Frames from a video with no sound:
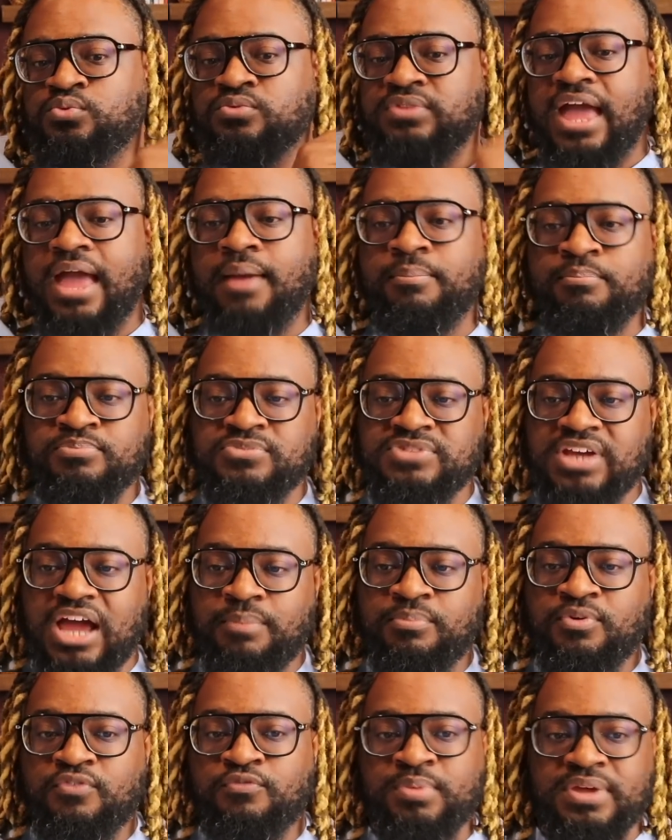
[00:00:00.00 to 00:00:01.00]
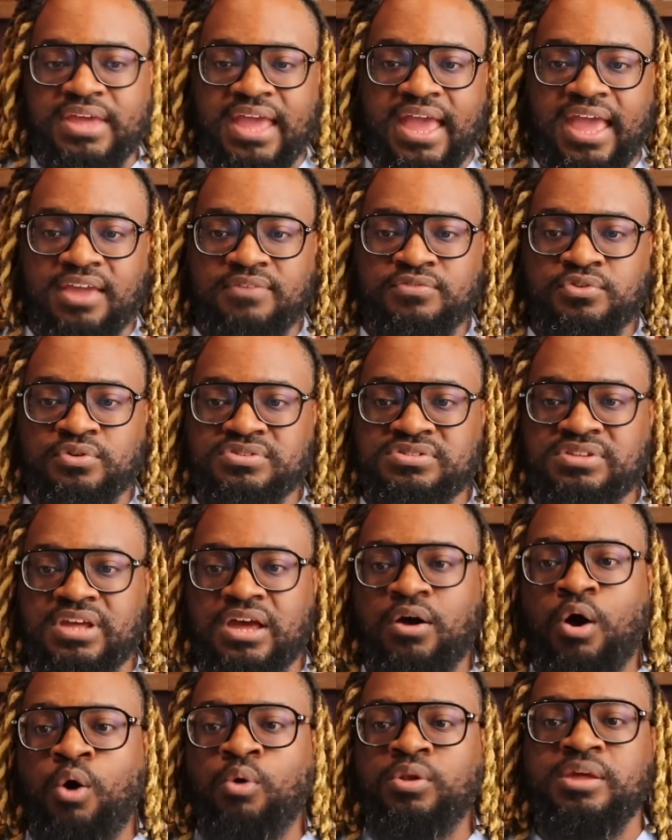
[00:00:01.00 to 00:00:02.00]
that type of behaviors
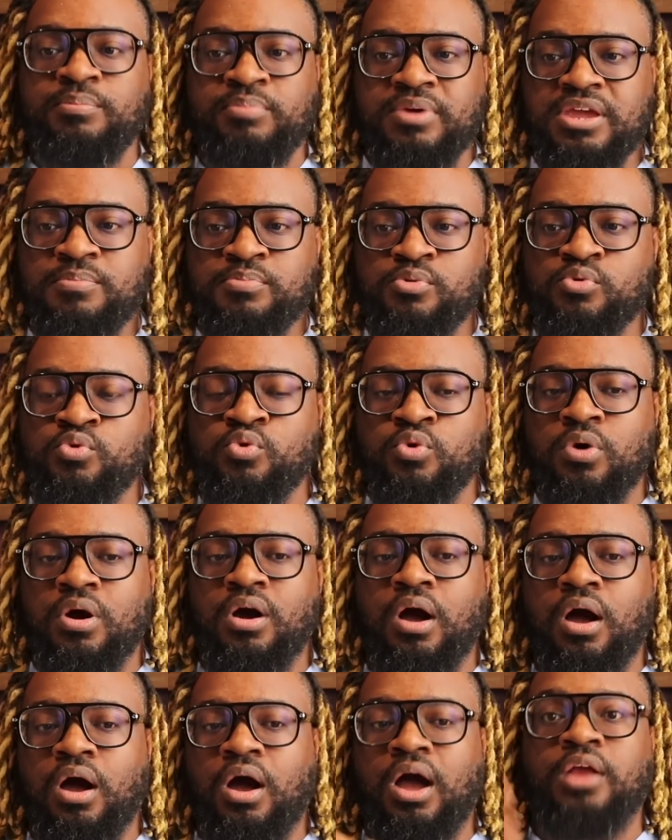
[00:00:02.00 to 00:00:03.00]
that only people who are